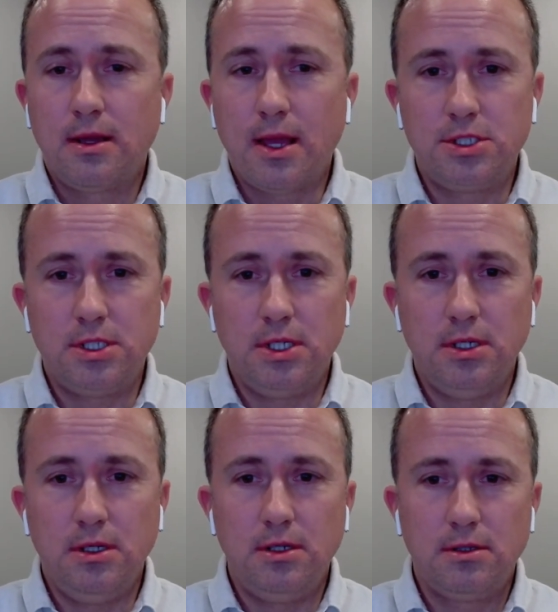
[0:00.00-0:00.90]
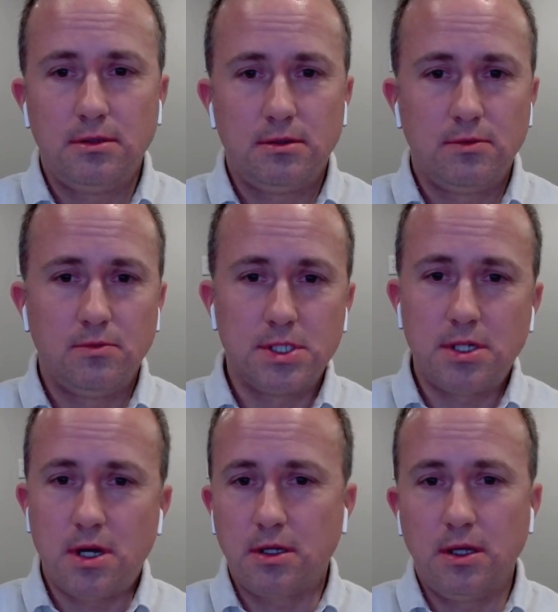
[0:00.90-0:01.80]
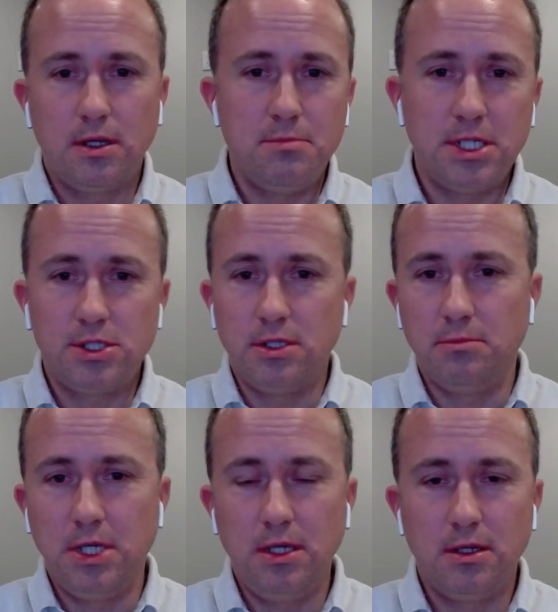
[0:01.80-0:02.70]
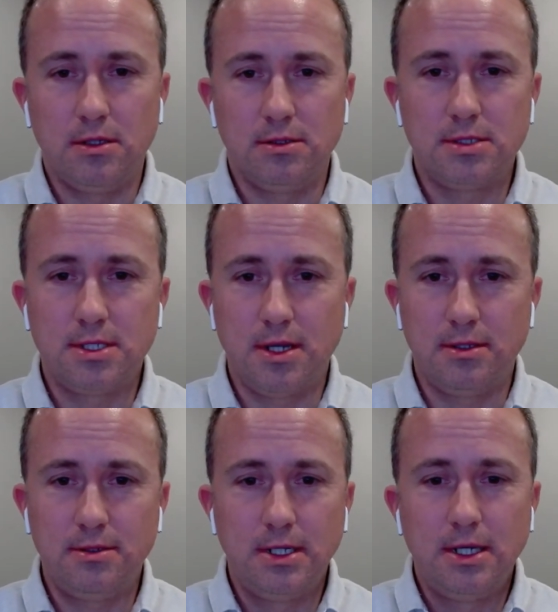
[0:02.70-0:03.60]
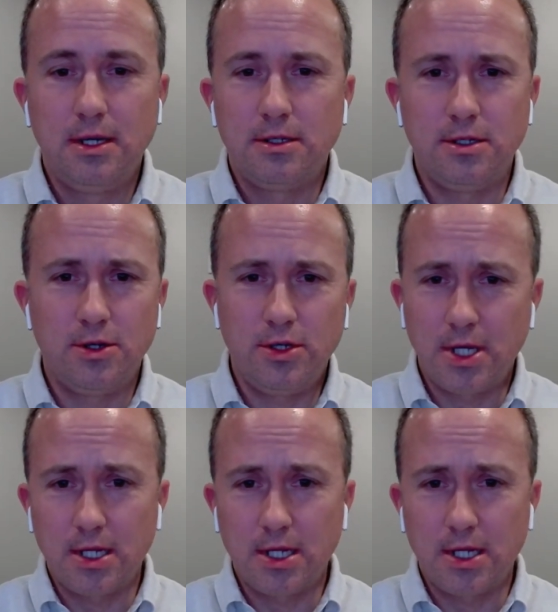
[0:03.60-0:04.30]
She was talking and mentioned me and said, you